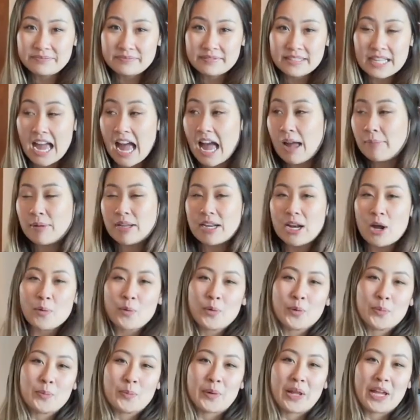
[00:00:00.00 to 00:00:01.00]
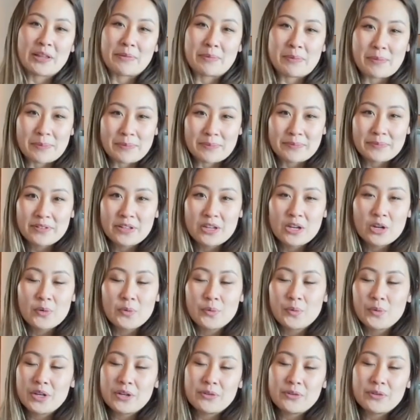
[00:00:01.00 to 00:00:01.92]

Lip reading: I mean, I wouldn't blame them. We